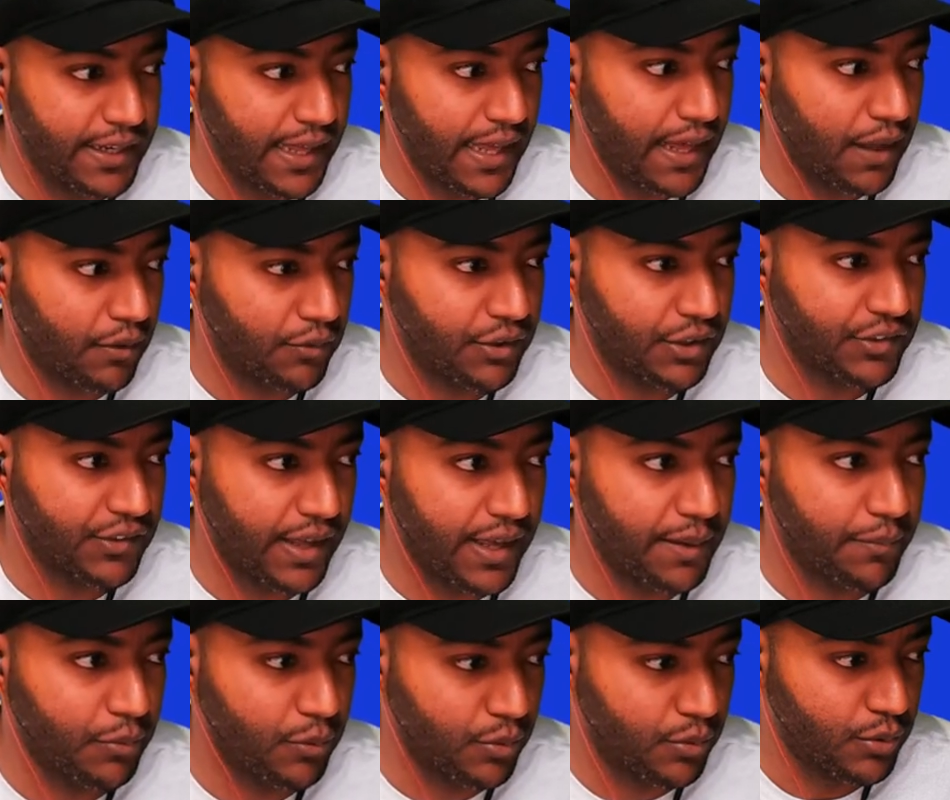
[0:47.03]
now, the
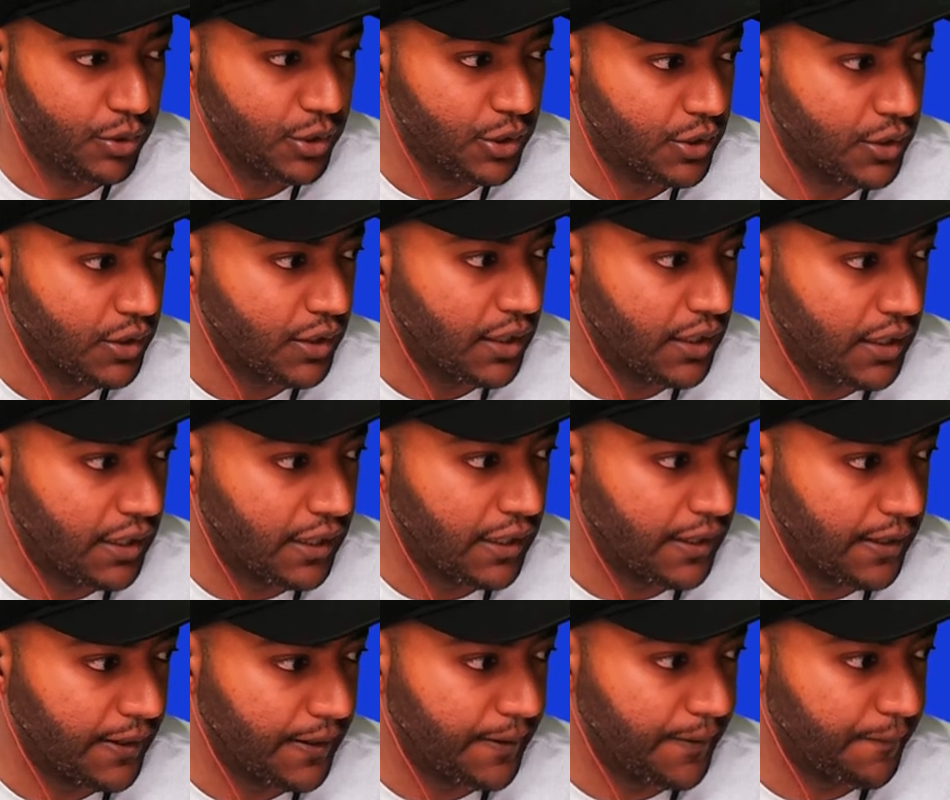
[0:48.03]
table,
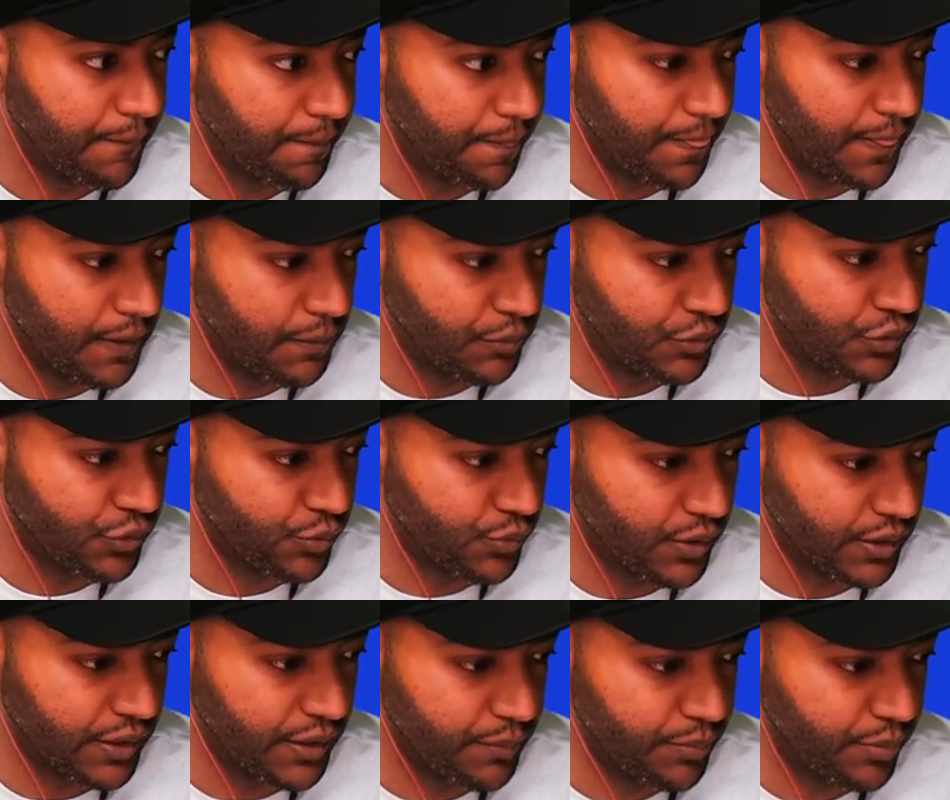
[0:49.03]
let me just
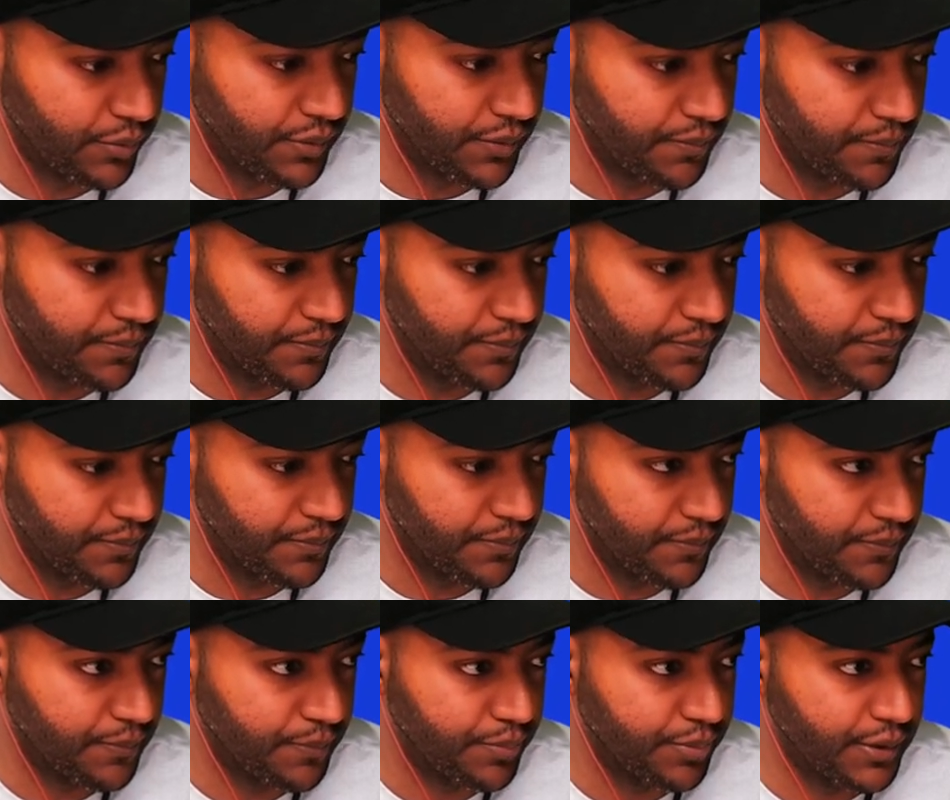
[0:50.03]
quickly
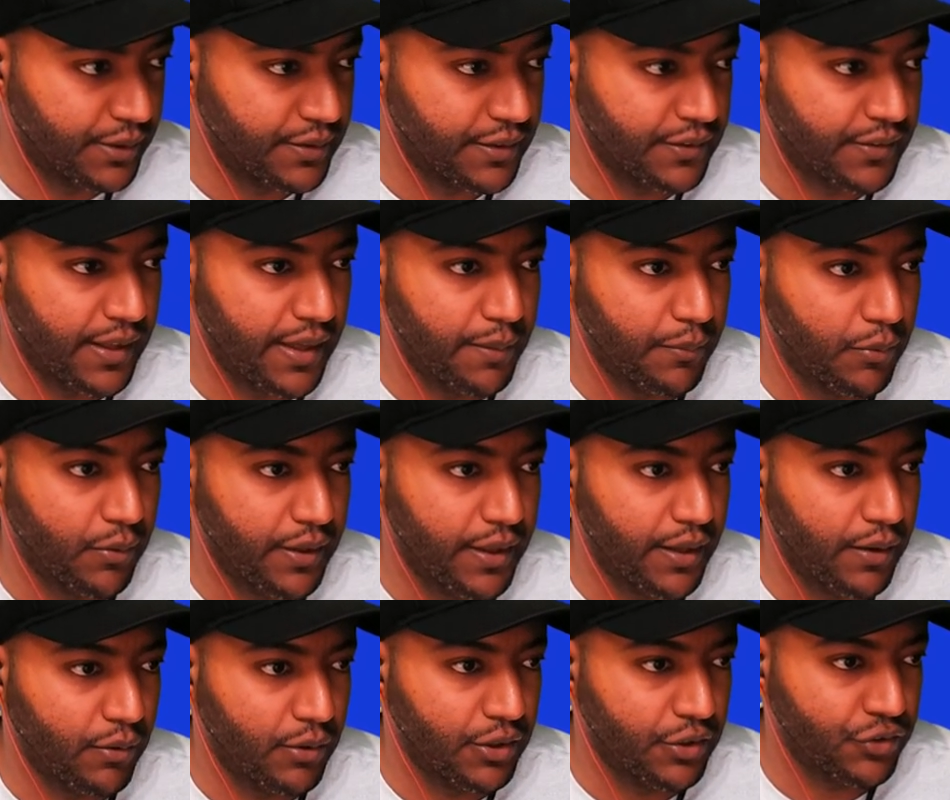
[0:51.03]
put the table
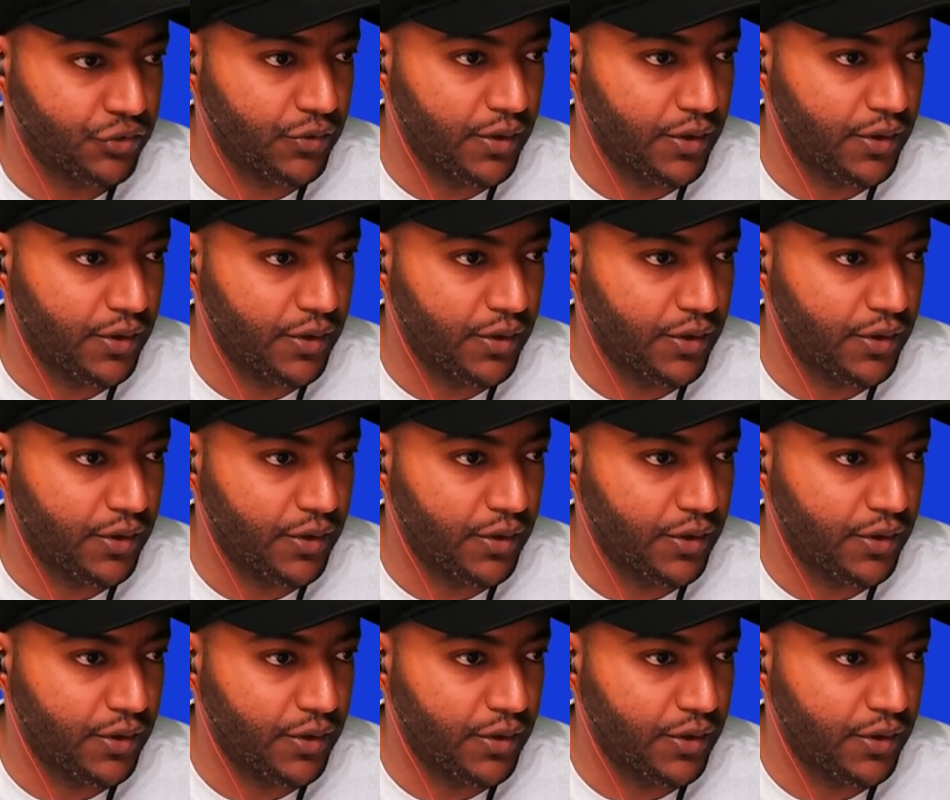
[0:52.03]
here on the